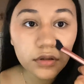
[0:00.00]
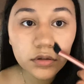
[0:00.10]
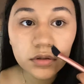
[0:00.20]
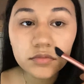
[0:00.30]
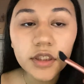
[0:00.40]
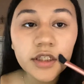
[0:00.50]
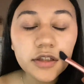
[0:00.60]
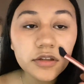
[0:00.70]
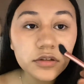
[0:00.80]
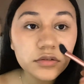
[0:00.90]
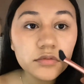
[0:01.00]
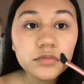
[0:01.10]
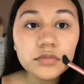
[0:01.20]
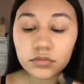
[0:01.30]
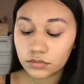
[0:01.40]
Right here,
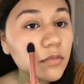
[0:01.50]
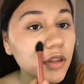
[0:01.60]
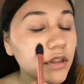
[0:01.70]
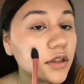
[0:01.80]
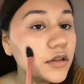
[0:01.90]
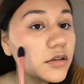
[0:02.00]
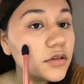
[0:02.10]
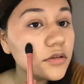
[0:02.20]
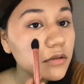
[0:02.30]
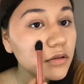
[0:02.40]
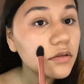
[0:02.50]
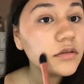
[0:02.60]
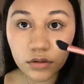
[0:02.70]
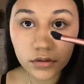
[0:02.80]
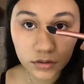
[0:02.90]
right here,
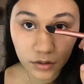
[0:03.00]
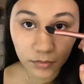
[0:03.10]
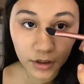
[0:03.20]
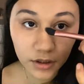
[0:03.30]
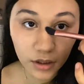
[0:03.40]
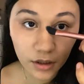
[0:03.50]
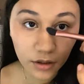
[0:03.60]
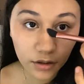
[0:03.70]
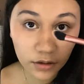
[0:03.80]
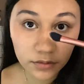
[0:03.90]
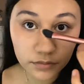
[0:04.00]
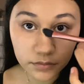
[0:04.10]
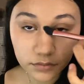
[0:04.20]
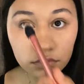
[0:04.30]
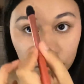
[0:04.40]
some right here,
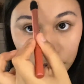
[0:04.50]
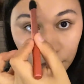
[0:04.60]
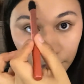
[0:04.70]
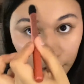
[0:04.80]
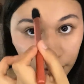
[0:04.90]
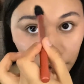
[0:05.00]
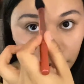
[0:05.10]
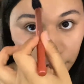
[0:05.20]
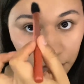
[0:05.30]
some right here.